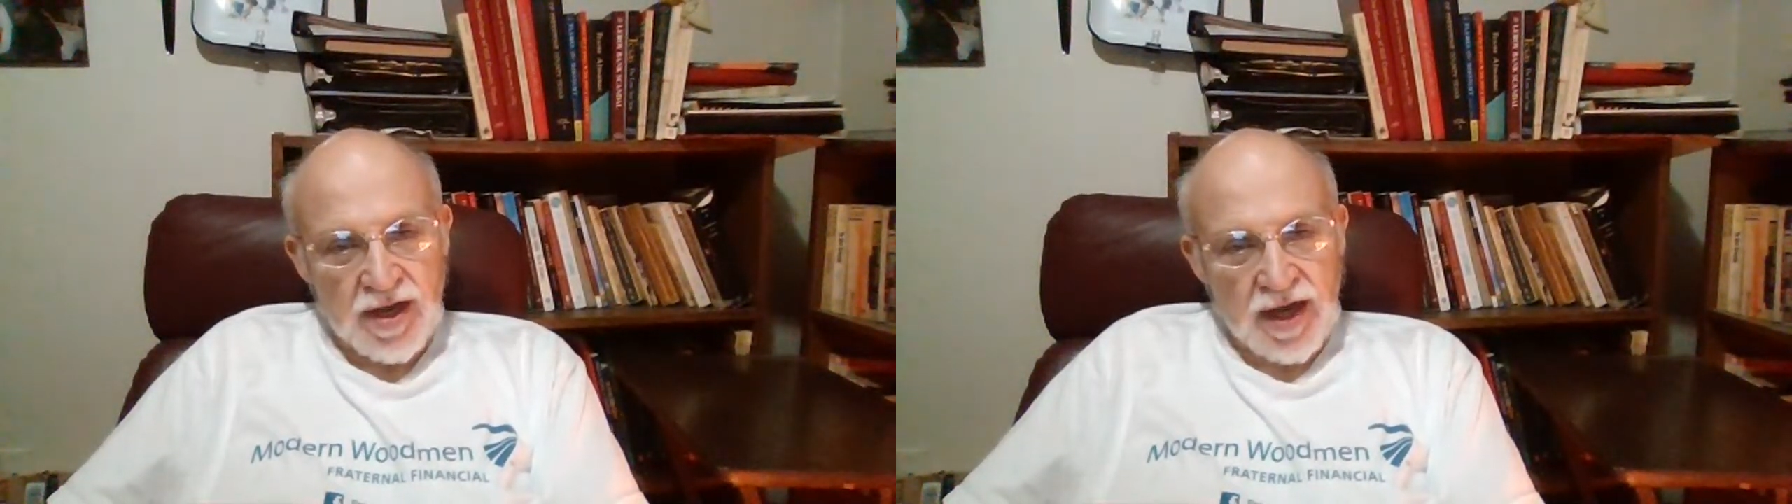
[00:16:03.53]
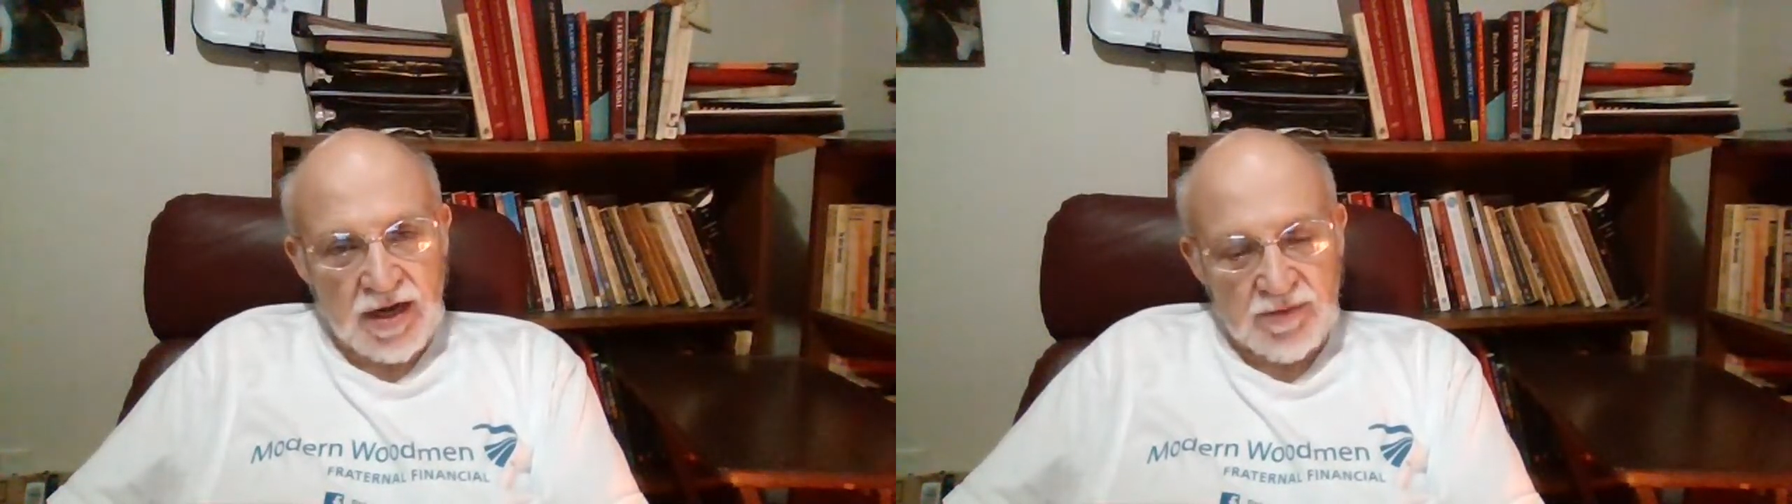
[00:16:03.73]

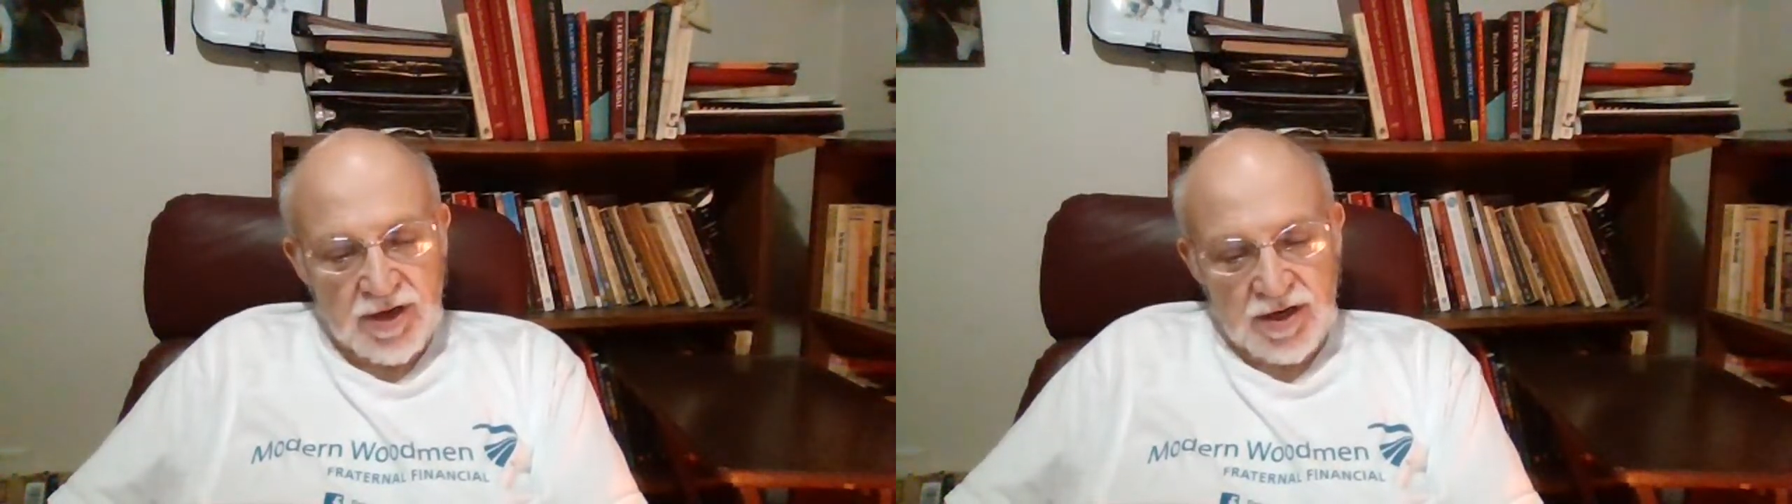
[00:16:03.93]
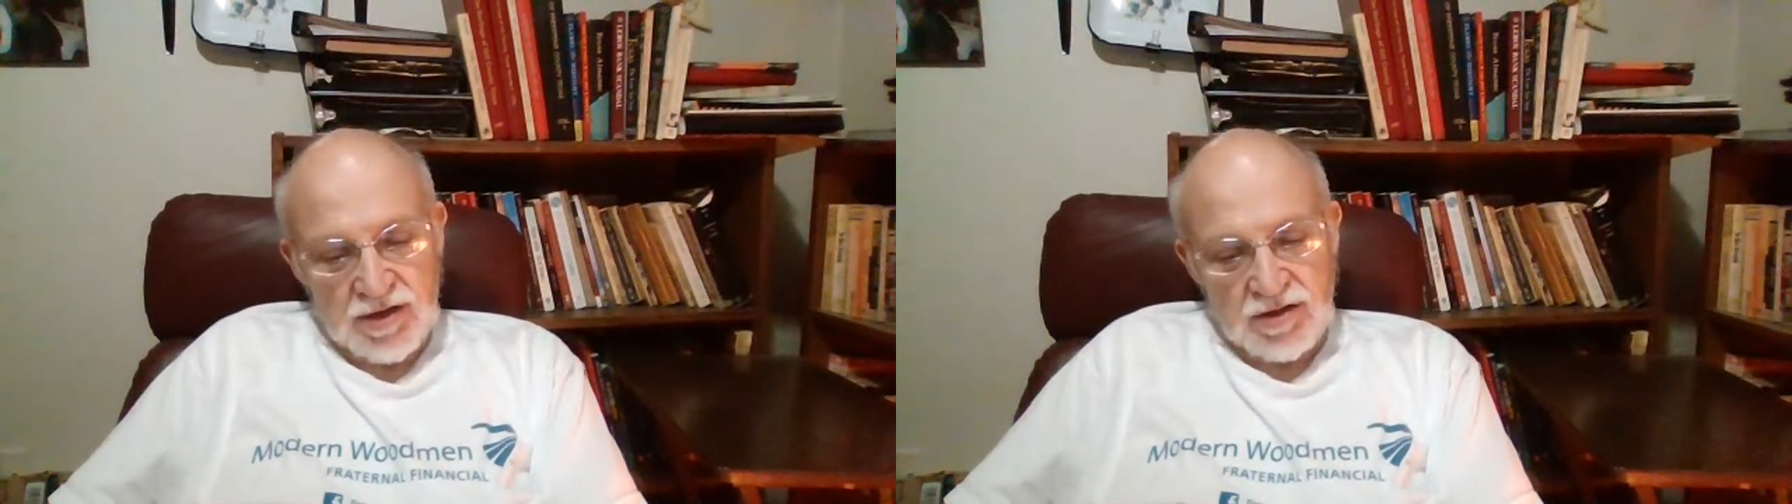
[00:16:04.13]
And
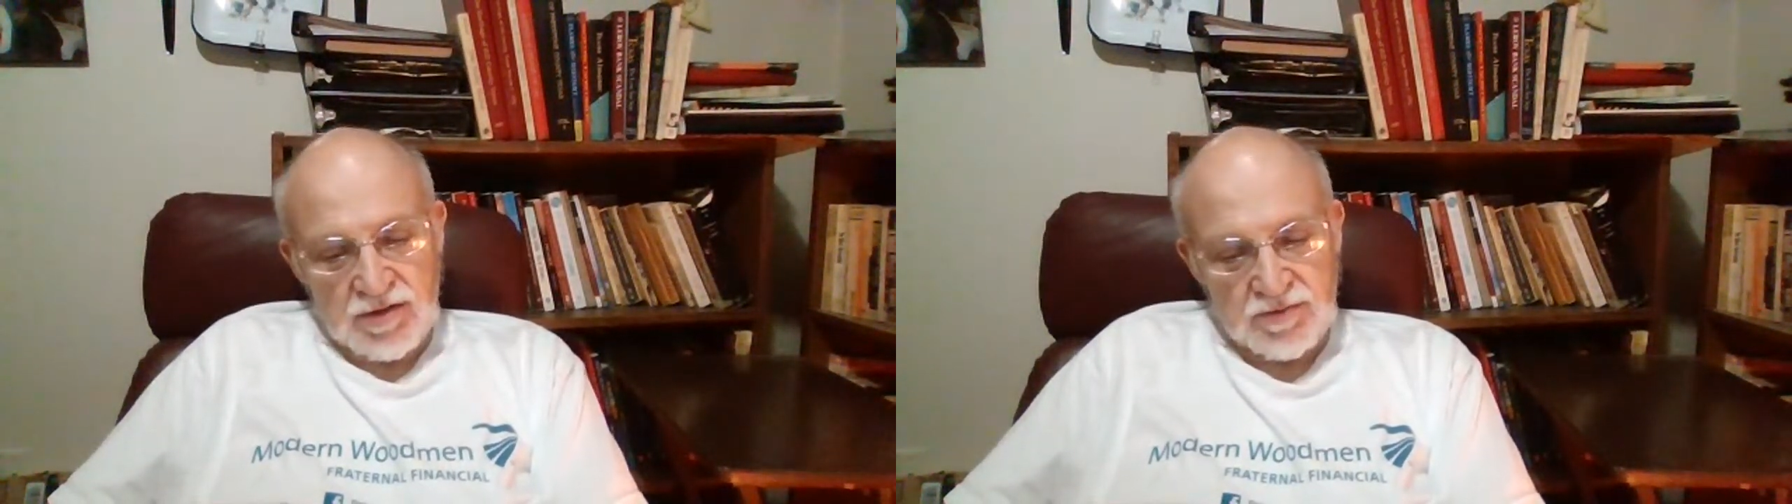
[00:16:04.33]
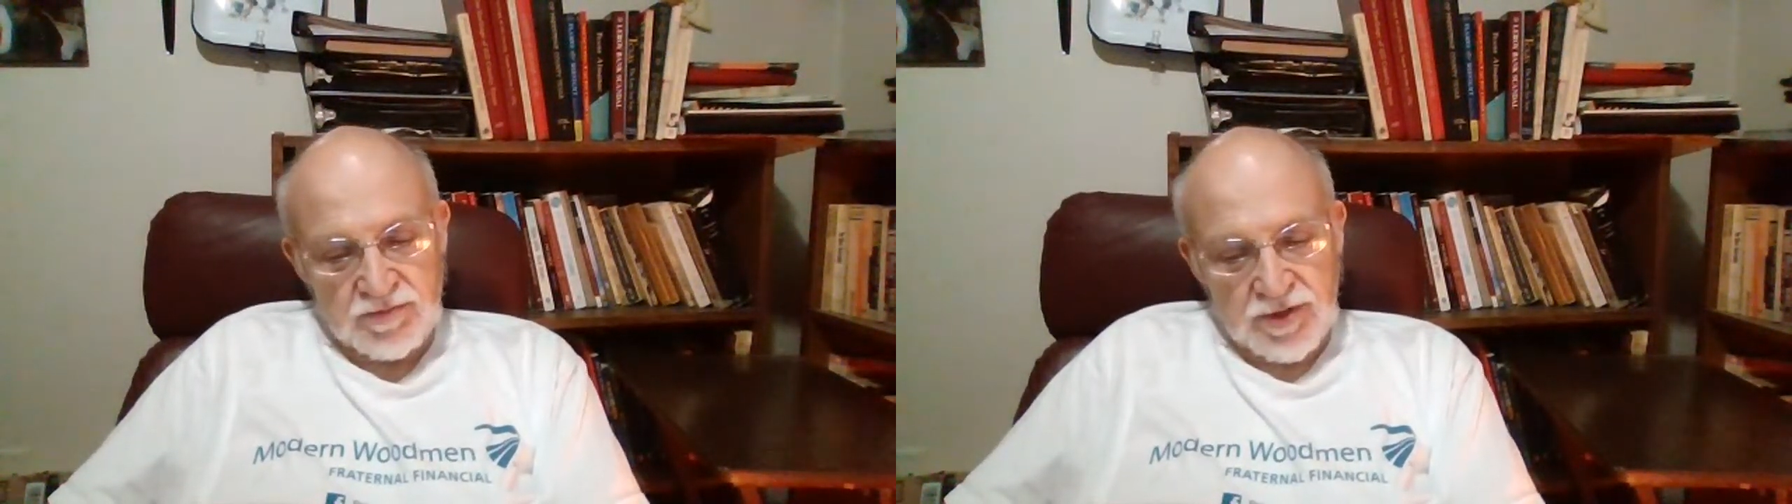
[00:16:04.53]
among other
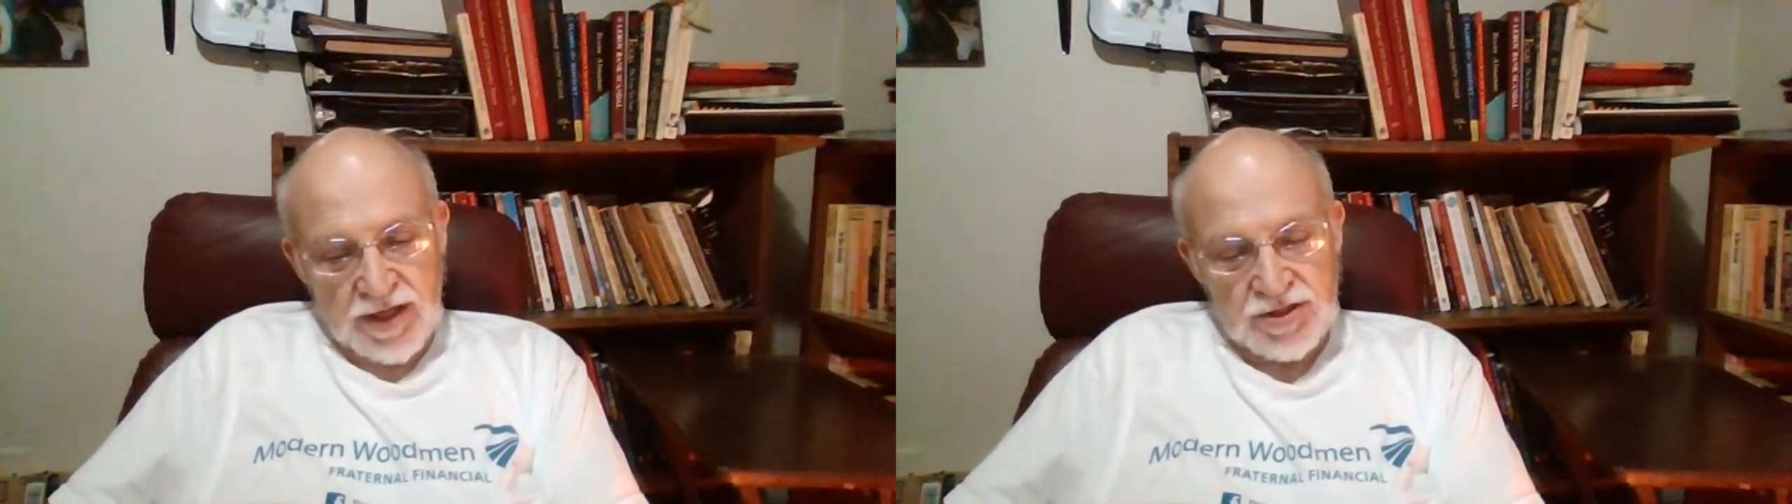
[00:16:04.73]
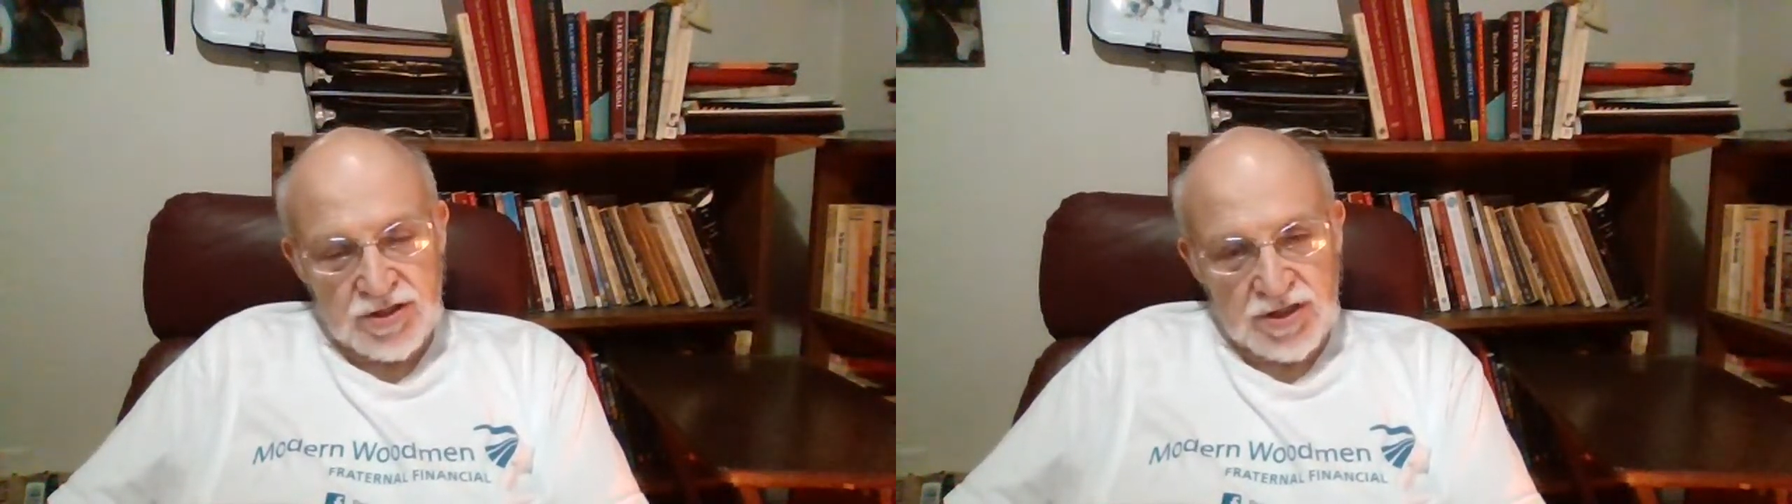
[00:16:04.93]
places